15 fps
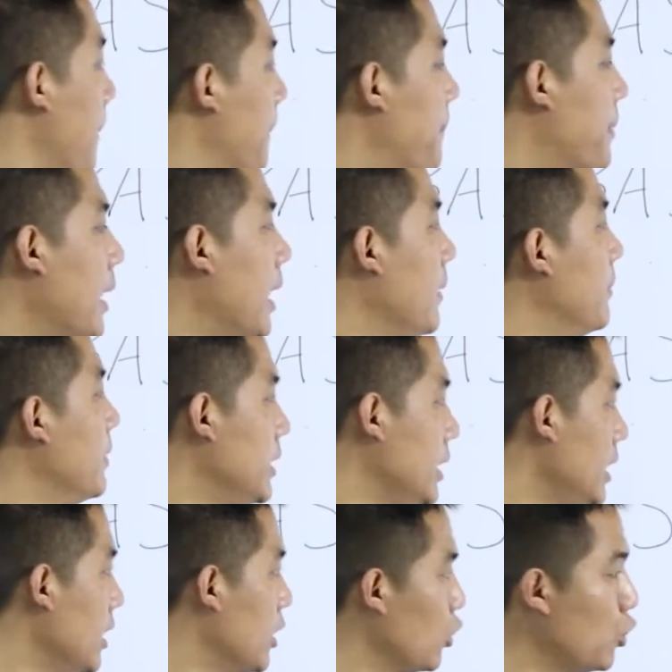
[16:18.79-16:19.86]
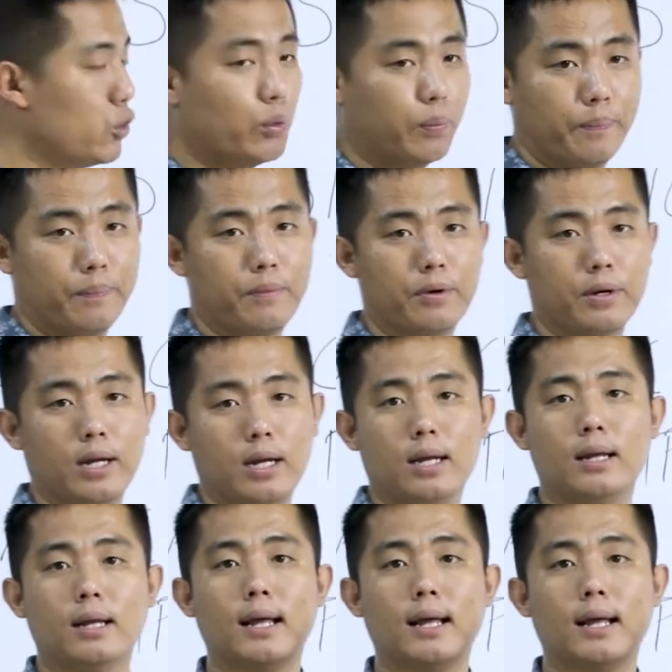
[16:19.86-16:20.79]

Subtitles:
primary group, okay?